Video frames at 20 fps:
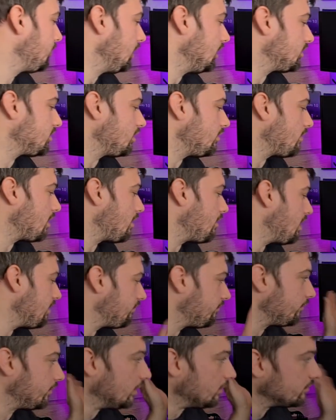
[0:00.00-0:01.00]
PSU out.
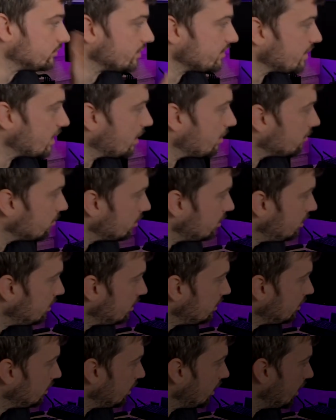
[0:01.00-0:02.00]
Everything else is out.
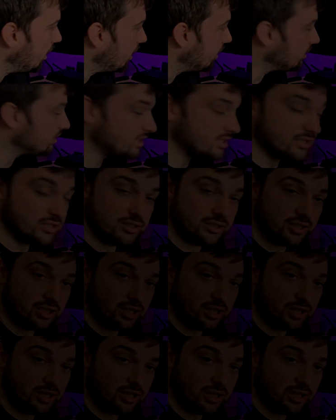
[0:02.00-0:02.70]
This is good to